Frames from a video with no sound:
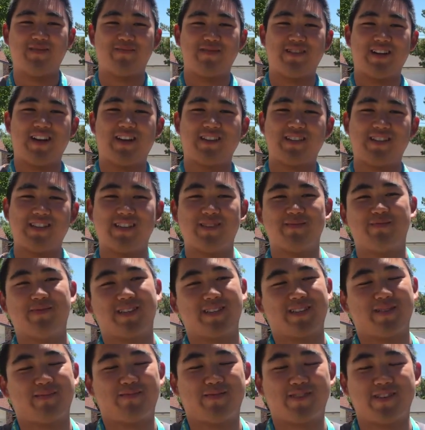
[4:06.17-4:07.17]
pronouncing it
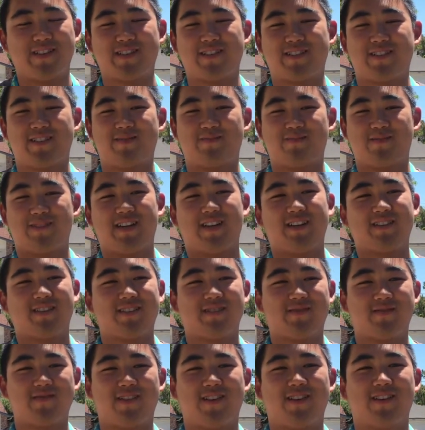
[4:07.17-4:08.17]
because I'm pretty sure I'll pronounce
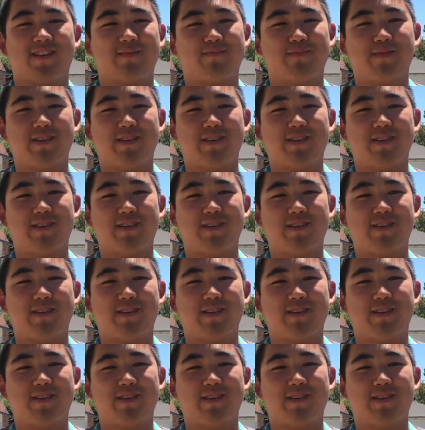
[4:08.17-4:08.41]
it wrong.